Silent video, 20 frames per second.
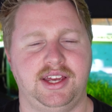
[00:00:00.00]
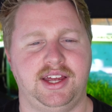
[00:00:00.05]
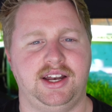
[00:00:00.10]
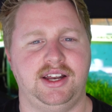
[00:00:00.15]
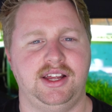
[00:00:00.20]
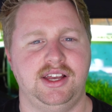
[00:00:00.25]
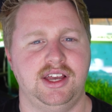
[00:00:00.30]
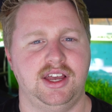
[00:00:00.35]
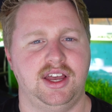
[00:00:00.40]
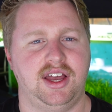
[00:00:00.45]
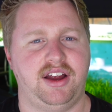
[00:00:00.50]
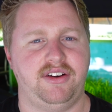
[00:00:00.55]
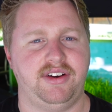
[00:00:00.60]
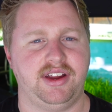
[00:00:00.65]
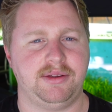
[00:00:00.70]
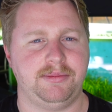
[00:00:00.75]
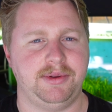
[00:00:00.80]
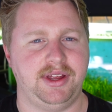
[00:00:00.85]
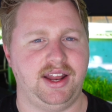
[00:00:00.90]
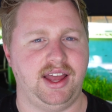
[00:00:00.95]
and I
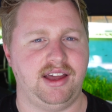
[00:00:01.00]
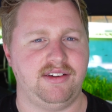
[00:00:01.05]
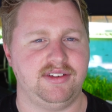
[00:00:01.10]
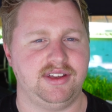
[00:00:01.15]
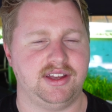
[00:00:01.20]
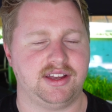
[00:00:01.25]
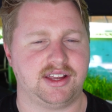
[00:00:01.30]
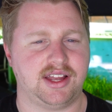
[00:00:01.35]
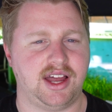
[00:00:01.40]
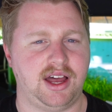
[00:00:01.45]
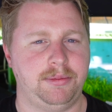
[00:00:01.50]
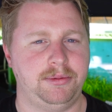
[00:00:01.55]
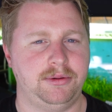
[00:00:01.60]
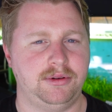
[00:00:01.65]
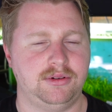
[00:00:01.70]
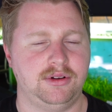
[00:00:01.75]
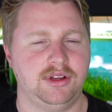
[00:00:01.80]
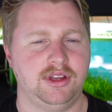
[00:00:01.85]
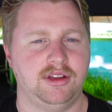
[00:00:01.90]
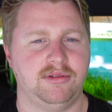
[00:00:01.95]
recommend having a
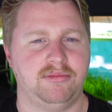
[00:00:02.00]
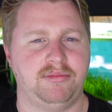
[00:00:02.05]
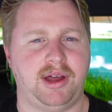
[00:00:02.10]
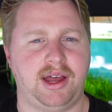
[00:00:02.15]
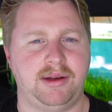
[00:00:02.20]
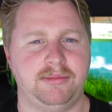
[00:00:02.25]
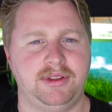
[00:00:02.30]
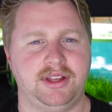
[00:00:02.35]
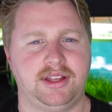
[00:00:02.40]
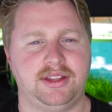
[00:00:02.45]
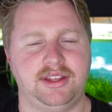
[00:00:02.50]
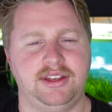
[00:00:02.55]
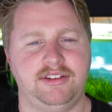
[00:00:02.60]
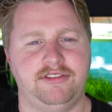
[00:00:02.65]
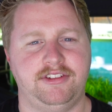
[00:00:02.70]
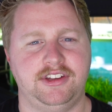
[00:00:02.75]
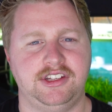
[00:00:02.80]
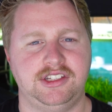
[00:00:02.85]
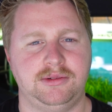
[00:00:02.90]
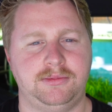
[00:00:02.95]
couple publicly
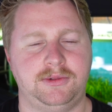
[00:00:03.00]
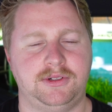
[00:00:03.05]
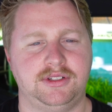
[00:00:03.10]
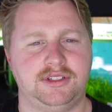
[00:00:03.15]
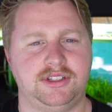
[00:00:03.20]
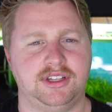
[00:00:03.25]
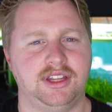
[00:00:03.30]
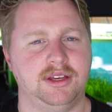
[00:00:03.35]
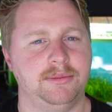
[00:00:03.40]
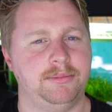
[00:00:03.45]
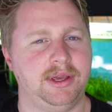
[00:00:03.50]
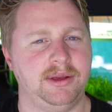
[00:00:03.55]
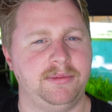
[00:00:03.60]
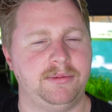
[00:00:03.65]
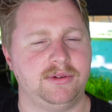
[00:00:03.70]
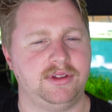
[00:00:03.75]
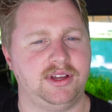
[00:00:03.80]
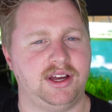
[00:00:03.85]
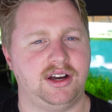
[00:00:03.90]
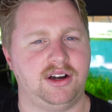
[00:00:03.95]
visible so that
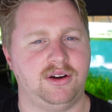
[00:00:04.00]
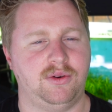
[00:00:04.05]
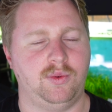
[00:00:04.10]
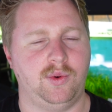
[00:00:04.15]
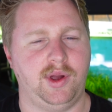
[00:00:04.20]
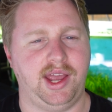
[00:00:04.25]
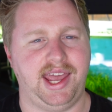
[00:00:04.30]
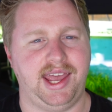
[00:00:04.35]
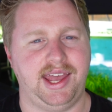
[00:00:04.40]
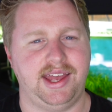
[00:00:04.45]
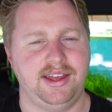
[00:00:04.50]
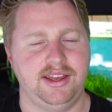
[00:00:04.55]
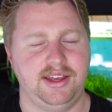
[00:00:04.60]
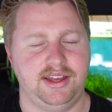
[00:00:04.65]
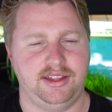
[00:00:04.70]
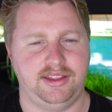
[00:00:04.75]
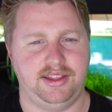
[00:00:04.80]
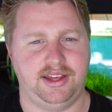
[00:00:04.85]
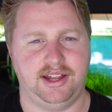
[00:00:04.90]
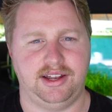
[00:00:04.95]
people are aware
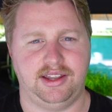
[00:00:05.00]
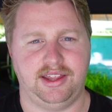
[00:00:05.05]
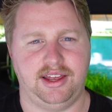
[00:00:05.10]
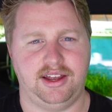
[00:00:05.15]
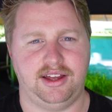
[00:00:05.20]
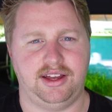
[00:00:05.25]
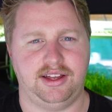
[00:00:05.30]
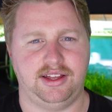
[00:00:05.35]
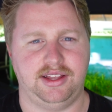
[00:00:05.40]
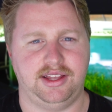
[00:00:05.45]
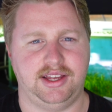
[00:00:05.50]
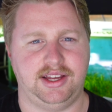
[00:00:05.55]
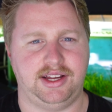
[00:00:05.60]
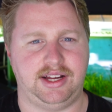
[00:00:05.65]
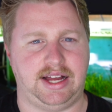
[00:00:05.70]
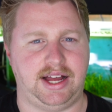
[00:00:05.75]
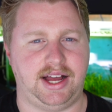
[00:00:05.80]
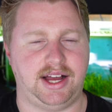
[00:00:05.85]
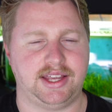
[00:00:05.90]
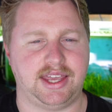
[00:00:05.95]
that there
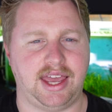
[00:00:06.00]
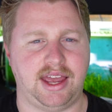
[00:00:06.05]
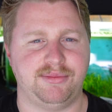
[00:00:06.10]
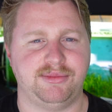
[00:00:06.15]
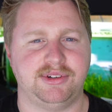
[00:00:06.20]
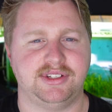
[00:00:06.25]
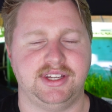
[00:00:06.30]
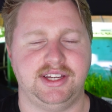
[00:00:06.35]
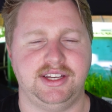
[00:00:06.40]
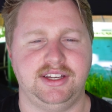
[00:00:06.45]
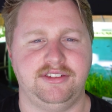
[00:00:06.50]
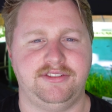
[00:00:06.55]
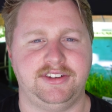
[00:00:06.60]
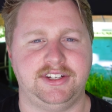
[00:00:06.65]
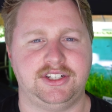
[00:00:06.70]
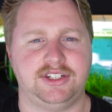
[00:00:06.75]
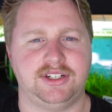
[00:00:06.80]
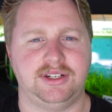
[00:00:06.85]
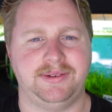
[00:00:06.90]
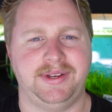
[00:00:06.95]
are cameras in your
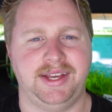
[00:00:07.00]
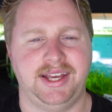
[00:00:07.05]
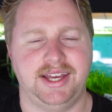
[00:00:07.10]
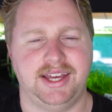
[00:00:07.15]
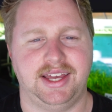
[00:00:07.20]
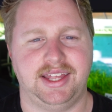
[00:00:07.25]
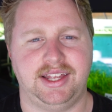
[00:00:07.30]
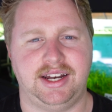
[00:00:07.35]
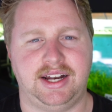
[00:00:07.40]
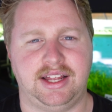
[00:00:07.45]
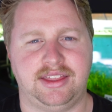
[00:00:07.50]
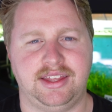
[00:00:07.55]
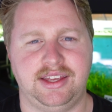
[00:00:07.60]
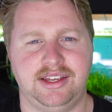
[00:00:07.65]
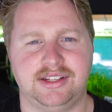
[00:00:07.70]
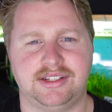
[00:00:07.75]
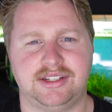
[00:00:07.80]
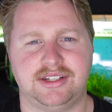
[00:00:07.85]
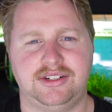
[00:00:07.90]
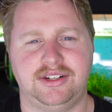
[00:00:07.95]
fish room. And then I think
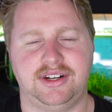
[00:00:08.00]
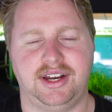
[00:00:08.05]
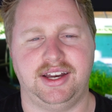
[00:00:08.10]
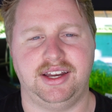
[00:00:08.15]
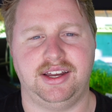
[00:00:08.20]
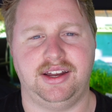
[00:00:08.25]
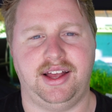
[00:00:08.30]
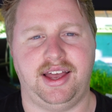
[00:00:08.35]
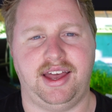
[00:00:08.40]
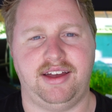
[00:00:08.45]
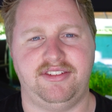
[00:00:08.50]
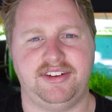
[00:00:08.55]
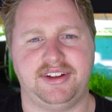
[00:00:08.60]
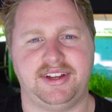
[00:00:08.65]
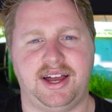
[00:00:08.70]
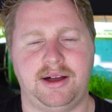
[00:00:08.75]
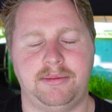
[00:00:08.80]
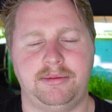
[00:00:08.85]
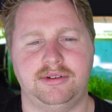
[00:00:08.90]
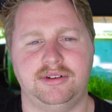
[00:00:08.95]
it's a good idea to have a
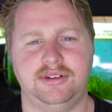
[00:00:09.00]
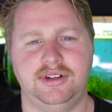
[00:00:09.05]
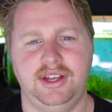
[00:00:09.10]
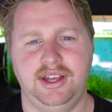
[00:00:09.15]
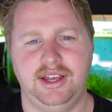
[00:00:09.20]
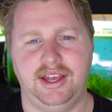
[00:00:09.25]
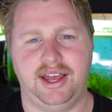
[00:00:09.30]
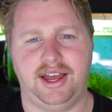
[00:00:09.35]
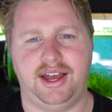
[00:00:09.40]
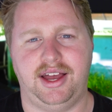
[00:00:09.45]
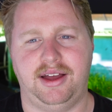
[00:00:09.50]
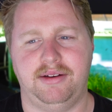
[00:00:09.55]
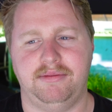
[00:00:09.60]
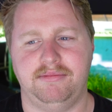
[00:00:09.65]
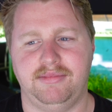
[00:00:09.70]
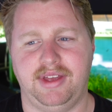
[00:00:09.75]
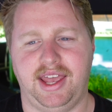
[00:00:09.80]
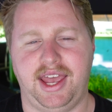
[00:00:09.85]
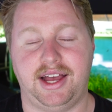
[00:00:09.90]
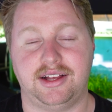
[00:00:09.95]
couple
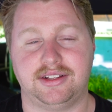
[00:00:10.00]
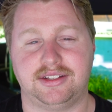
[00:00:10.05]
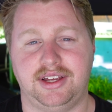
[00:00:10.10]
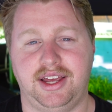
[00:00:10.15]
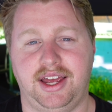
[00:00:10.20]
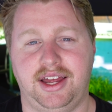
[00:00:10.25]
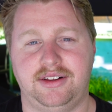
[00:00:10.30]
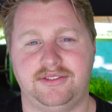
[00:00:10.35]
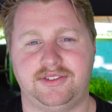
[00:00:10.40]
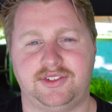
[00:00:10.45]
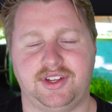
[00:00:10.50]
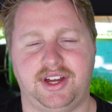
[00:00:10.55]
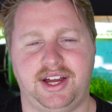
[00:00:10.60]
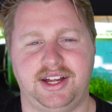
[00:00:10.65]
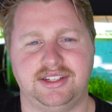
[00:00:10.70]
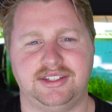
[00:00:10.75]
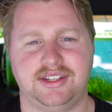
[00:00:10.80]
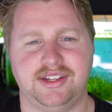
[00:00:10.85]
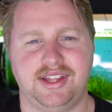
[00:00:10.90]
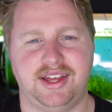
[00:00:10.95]
out of
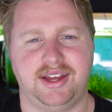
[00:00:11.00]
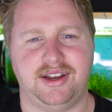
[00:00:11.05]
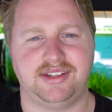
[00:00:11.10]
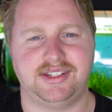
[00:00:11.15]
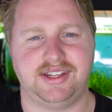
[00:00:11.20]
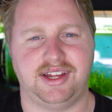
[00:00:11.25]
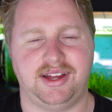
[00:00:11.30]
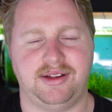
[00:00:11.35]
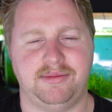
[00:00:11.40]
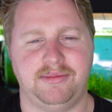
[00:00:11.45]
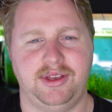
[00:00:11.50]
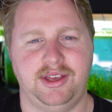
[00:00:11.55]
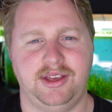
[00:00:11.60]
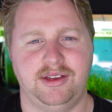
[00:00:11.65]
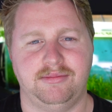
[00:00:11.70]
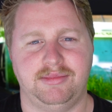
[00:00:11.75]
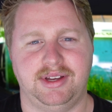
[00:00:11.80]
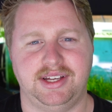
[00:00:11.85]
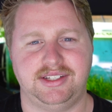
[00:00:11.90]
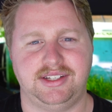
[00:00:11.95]
sight so that
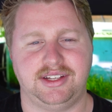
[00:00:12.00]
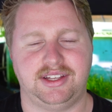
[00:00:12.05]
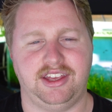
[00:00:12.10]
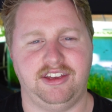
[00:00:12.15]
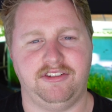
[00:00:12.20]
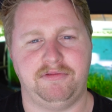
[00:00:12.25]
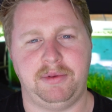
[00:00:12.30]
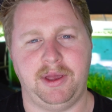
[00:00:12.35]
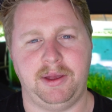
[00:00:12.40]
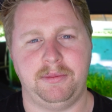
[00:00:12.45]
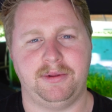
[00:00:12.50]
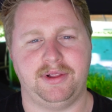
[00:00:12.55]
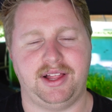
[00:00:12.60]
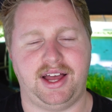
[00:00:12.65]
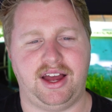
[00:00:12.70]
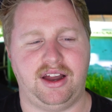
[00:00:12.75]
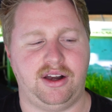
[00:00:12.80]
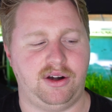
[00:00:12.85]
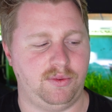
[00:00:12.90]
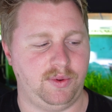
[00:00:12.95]
basically if people
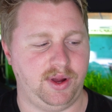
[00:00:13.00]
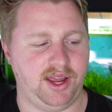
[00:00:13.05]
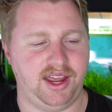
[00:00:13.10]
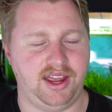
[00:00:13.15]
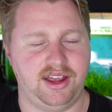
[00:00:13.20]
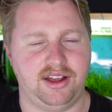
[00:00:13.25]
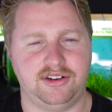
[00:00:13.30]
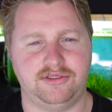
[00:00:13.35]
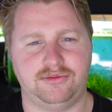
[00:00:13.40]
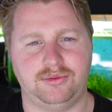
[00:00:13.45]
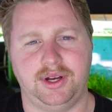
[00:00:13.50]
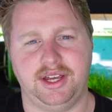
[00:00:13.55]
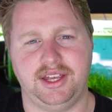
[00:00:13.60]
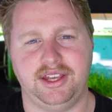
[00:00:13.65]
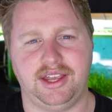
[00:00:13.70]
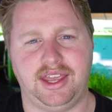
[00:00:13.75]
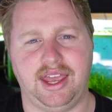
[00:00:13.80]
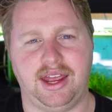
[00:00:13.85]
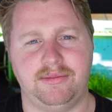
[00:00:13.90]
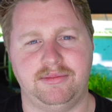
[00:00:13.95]
are aware of where
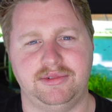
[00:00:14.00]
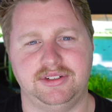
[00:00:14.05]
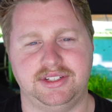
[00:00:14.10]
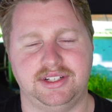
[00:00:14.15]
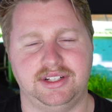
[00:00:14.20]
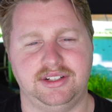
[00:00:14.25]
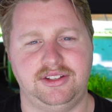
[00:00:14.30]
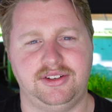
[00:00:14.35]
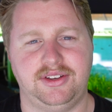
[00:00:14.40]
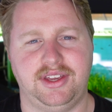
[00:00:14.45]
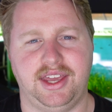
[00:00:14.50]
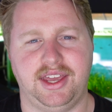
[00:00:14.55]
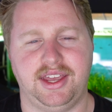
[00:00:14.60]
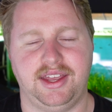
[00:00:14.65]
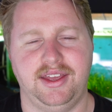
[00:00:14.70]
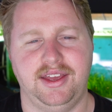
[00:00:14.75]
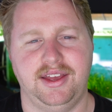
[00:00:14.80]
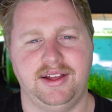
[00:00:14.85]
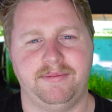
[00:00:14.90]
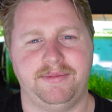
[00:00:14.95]
your cameras are looking,
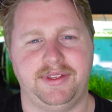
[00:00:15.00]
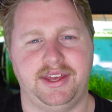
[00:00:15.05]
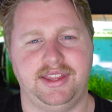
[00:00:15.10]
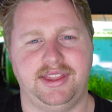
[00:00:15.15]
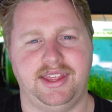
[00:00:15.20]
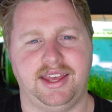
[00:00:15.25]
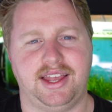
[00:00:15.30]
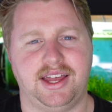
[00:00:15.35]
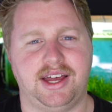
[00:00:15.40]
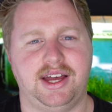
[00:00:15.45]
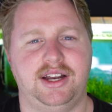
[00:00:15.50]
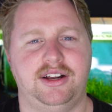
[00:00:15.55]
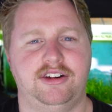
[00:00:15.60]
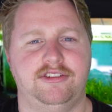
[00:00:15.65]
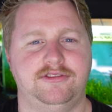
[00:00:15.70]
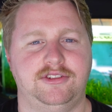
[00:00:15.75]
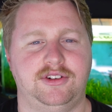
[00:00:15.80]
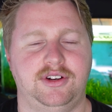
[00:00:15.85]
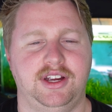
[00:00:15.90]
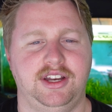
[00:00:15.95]
then they can't
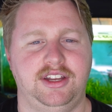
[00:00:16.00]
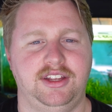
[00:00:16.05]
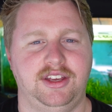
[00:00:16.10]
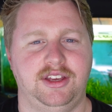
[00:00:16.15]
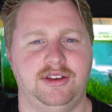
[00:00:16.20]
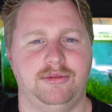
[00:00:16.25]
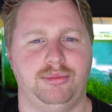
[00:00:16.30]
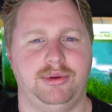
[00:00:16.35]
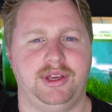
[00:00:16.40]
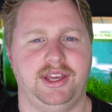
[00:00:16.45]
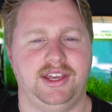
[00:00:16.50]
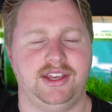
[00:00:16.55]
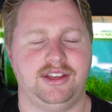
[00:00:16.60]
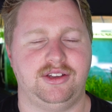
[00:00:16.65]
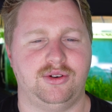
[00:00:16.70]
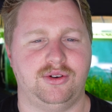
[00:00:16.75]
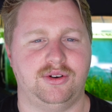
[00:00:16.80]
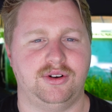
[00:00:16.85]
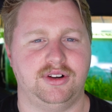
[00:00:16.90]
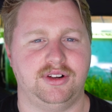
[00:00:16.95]
avoid being
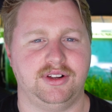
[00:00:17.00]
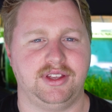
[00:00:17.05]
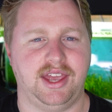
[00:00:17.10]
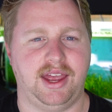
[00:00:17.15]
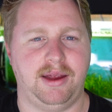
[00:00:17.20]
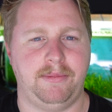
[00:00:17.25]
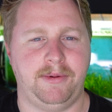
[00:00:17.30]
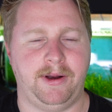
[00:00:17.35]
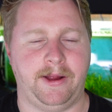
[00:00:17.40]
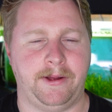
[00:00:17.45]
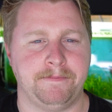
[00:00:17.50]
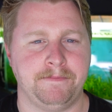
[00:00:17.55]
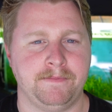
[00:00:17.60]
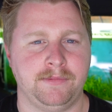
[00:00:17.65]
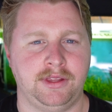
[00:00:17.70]
caught on camera.